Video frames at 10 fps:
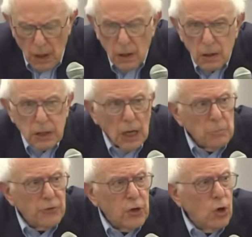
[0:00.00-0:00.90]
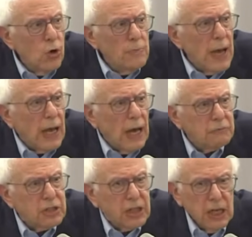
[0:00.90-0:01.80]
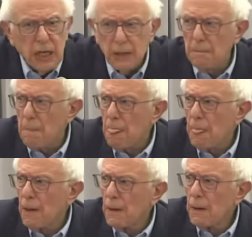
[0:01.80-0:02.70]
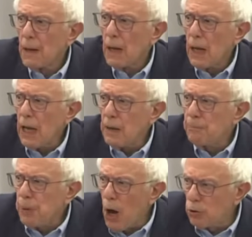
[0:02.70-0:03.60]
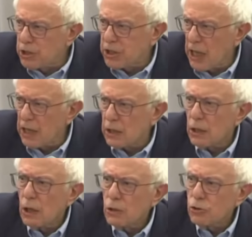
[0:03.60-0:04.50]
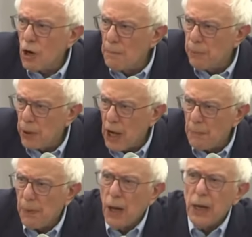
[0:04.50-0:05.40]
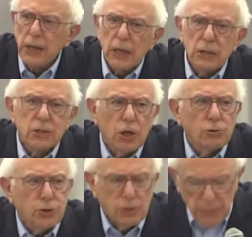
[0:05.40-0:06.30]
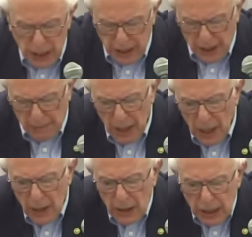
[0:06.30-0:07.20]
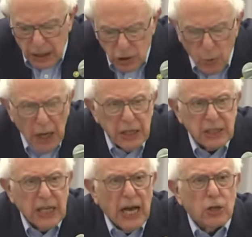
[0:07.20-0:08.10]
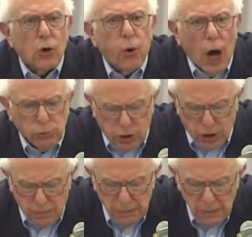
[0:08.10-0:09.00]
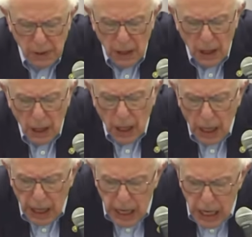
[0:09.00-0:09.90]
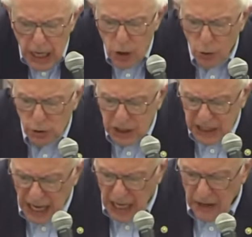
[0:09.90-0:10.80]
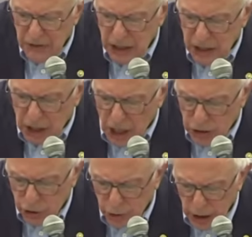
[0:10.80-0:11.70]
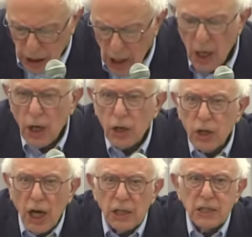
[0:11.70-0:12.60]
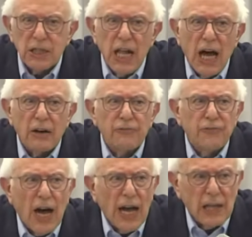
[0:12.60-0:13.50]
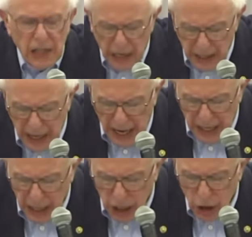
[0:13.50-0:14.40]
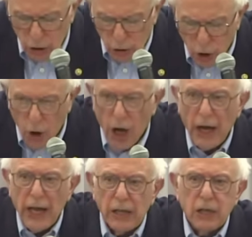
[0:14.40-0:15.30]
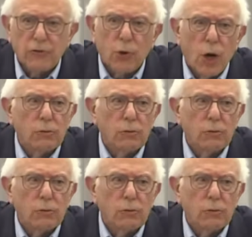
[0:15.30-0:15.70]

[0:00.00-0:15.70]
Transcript: Some of you may have seen a post that Trump put up on his social media. This is what he said, quote, "He who saves his country does not violate any law," end of quote.